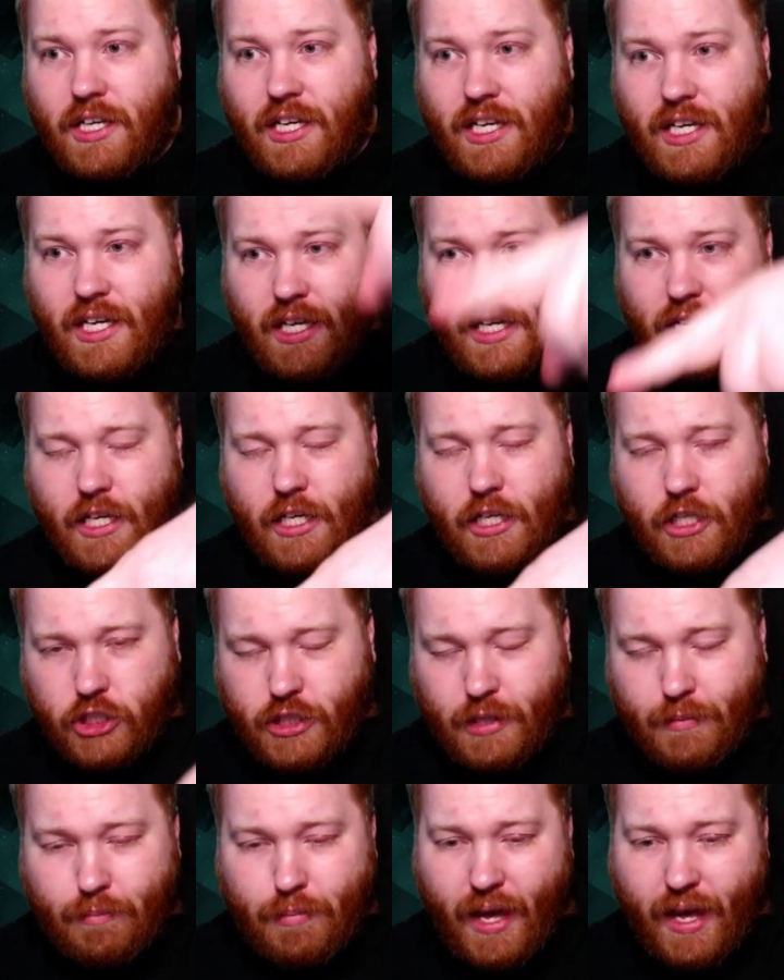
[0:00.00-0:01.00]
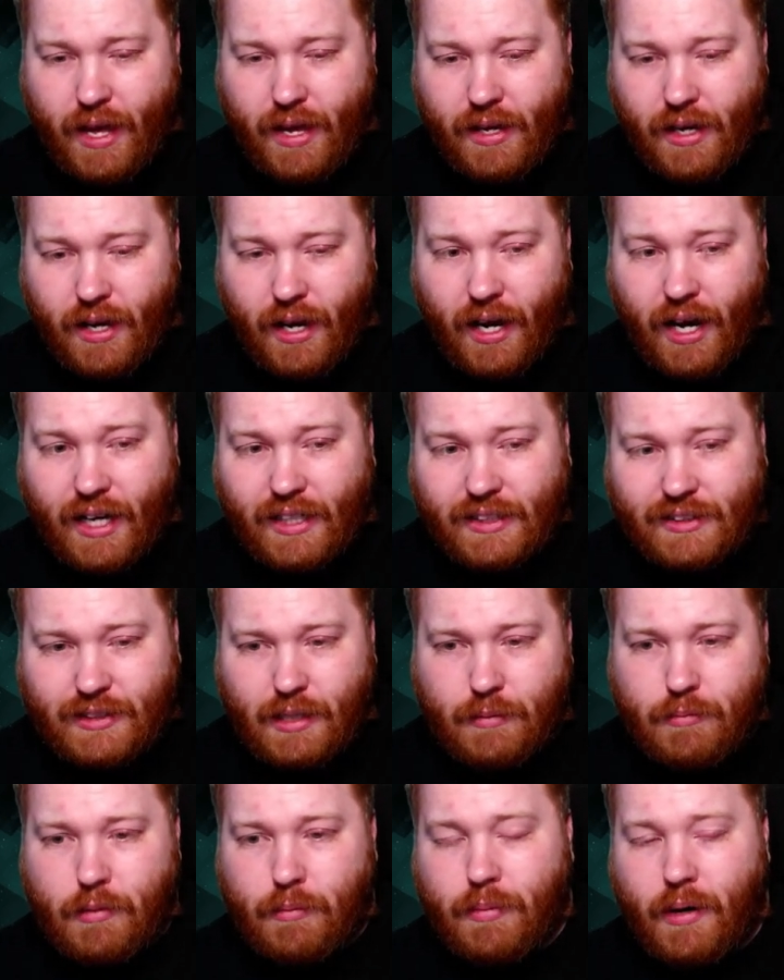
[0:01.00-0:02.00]
he, Shinpei, asked
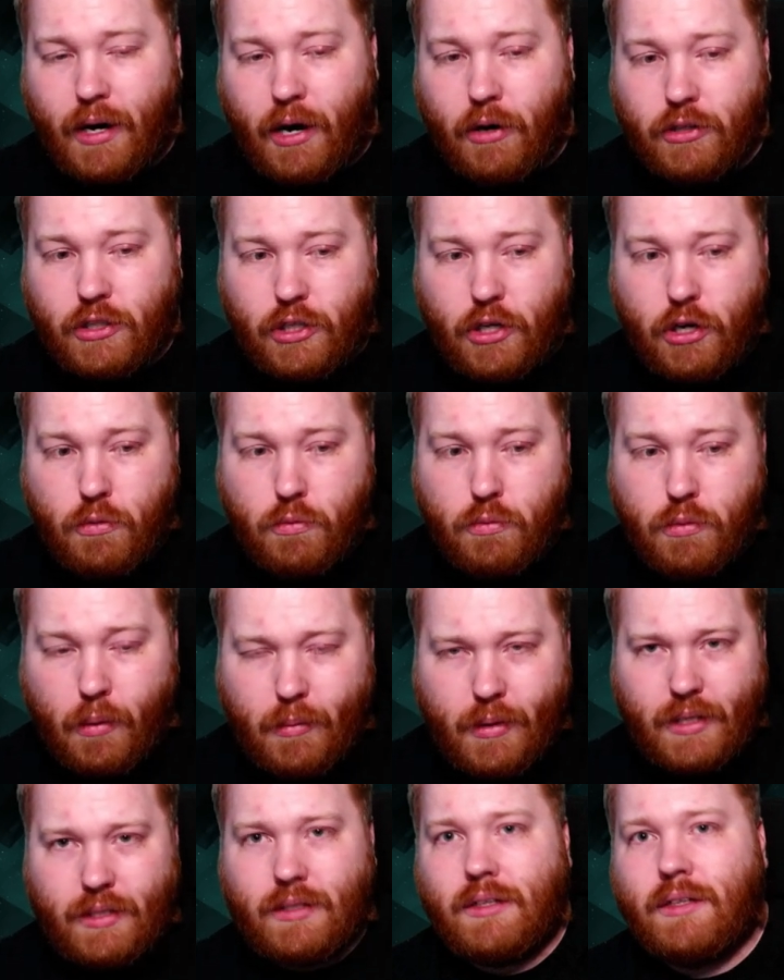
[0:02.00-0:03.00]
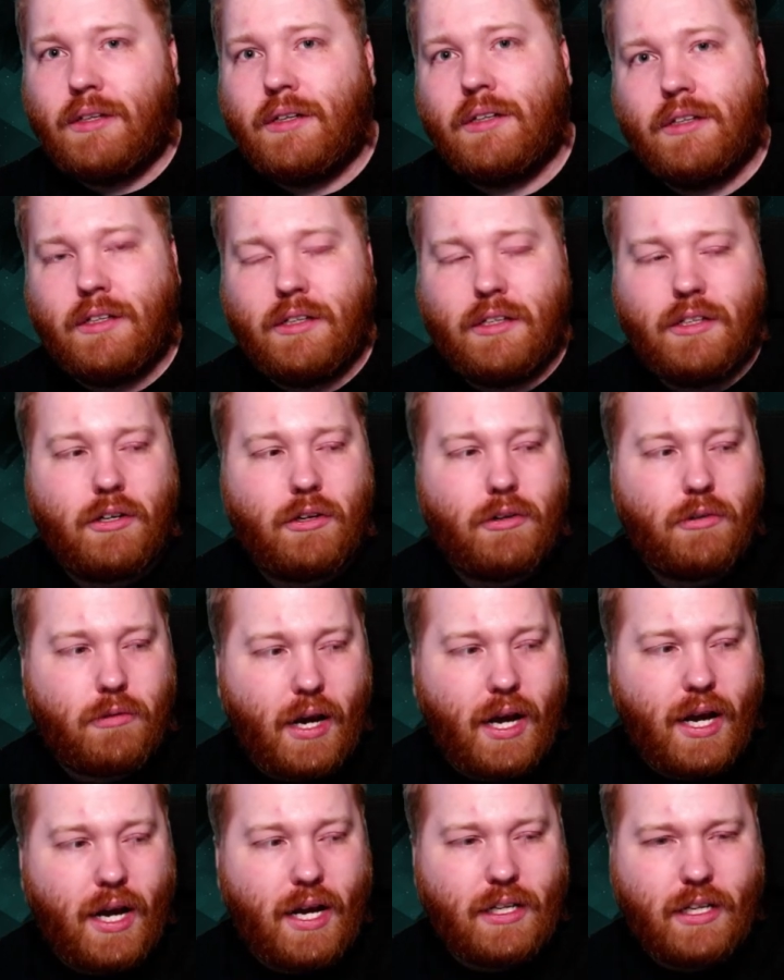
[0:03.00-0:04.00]
him about a woman, right?